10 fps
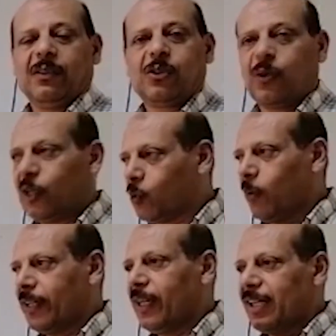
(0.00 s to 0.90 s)
So each
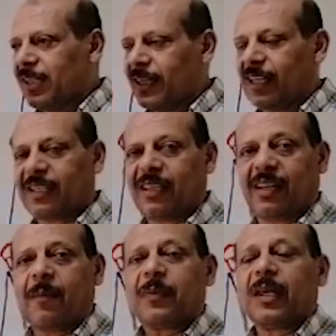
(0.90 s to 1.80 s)
one is
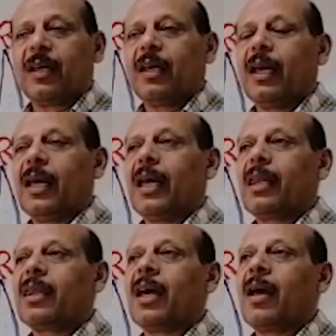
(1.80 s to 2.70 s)
detecting
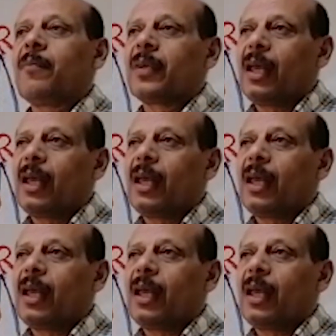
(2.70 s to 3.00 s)
the